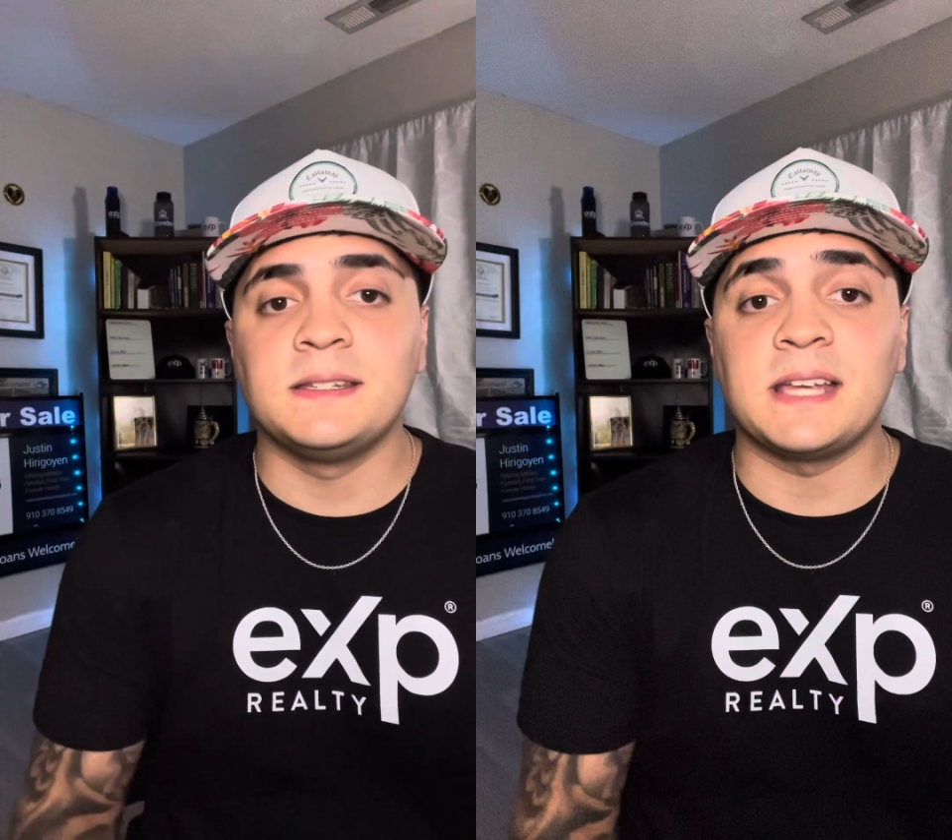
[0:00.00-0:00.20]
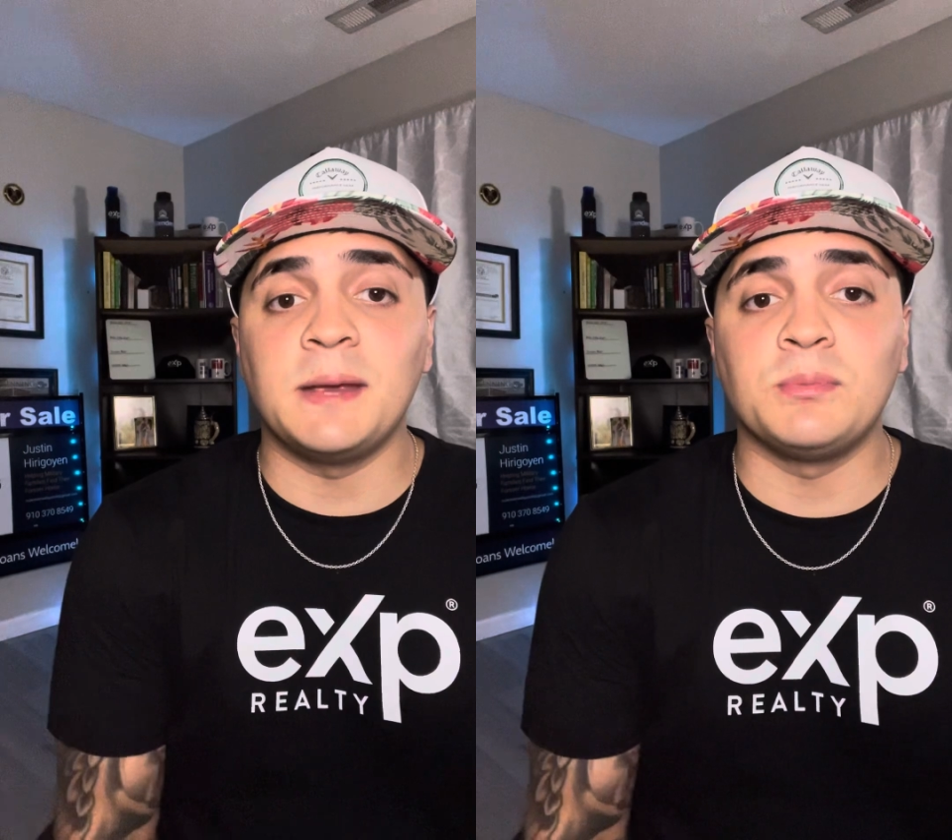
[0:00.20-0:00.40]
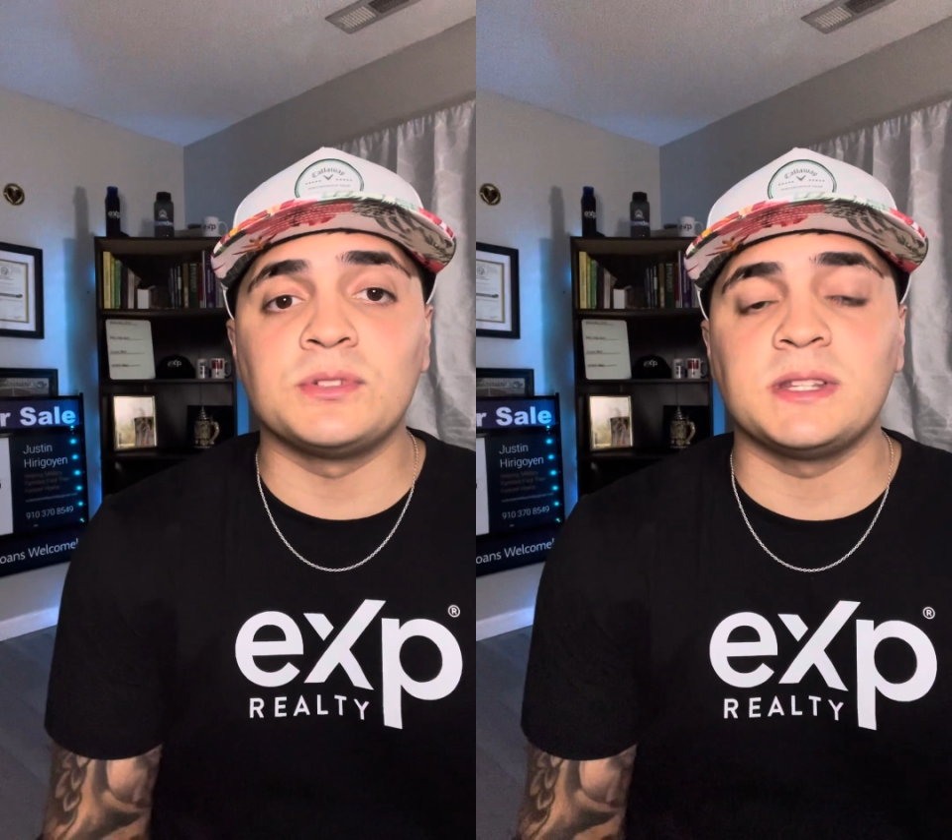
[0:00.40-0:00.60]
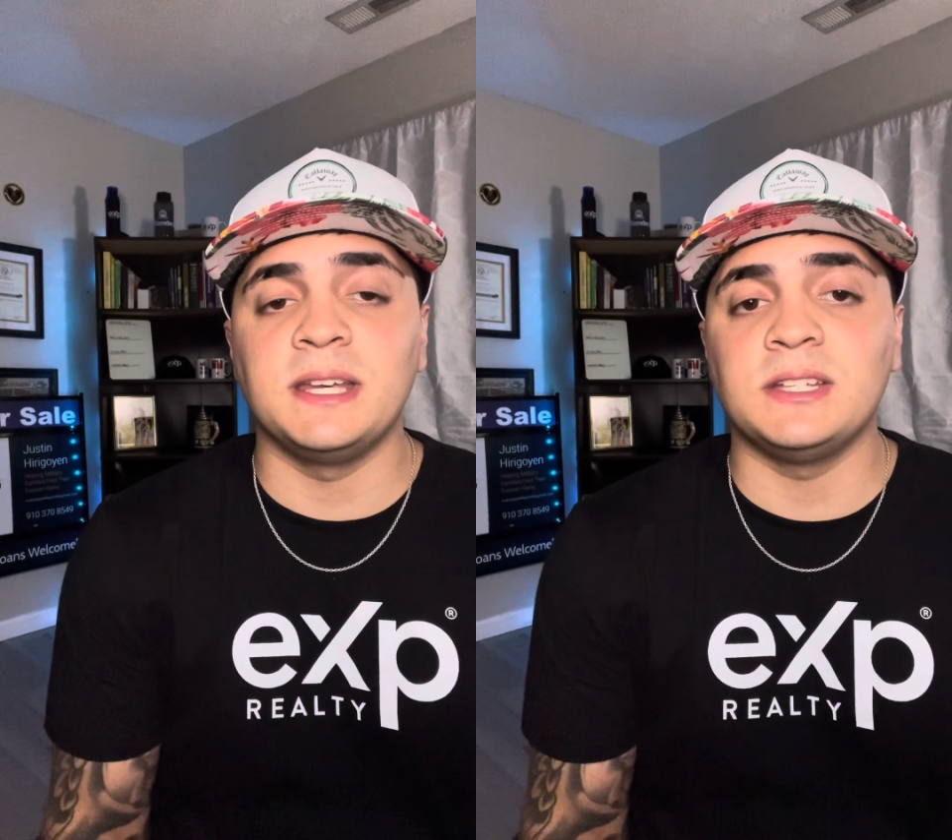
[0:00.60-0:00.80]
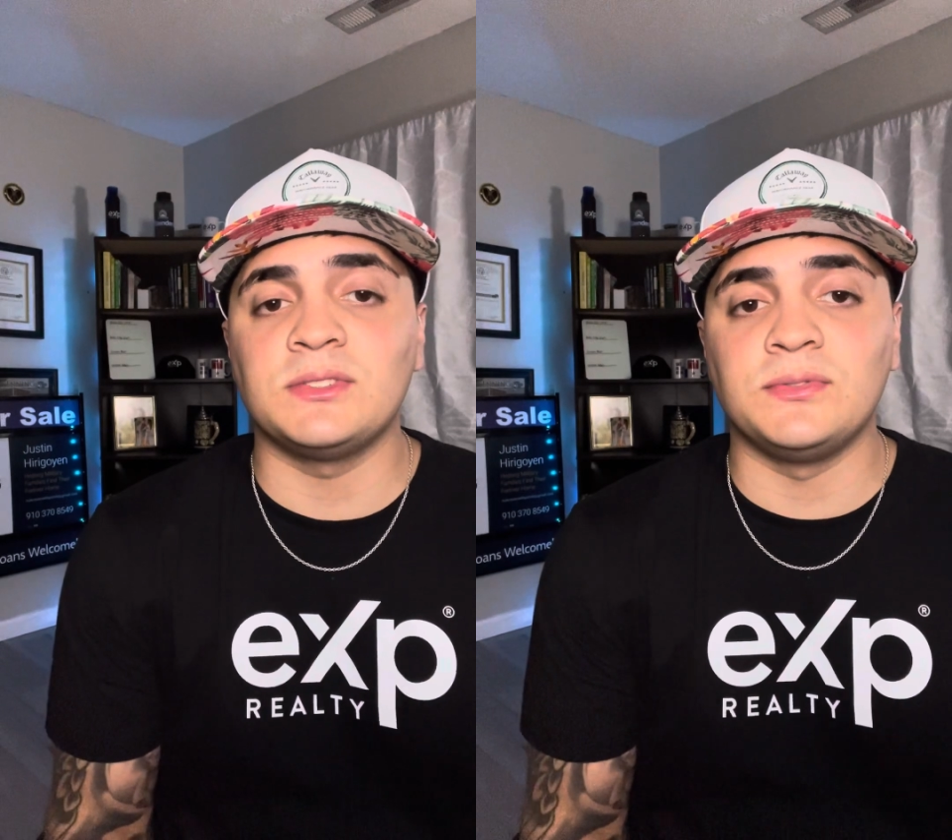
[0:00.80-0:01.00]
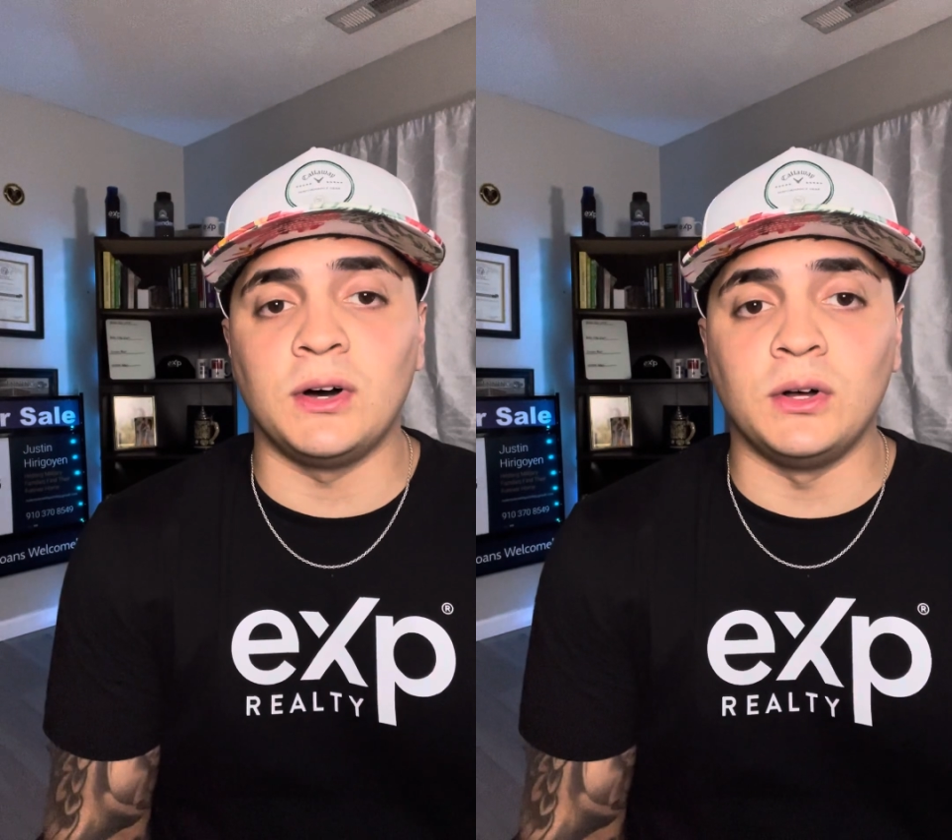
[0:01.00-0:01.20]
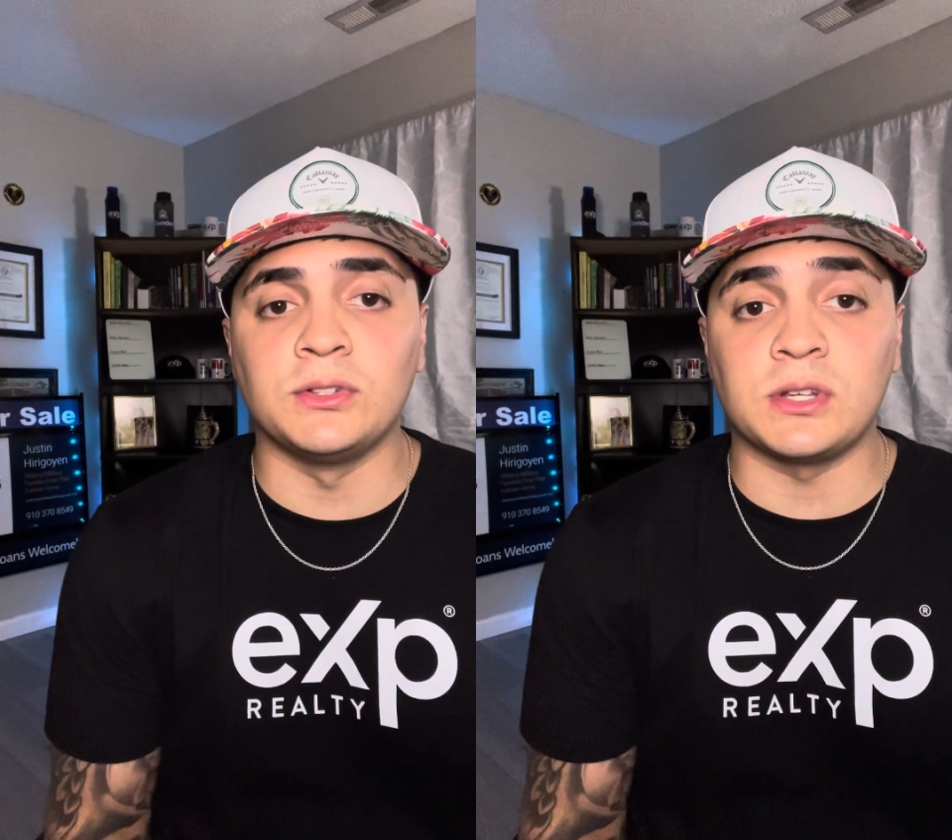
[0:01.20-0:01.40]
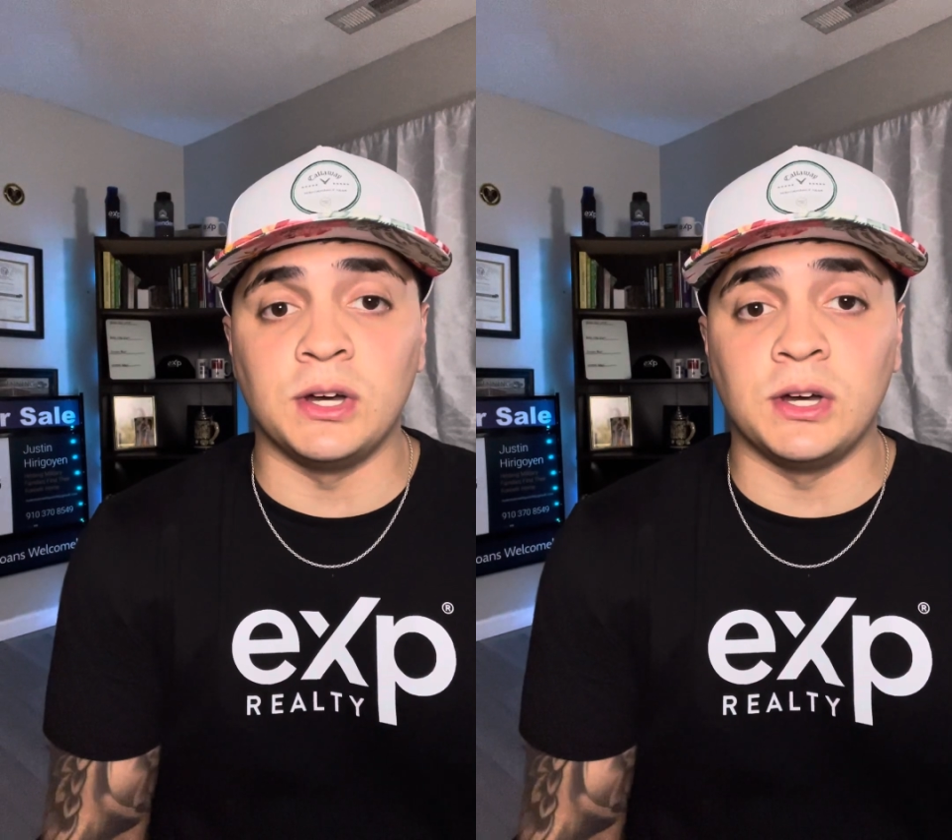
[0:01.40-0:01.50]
Cypress Lakes falls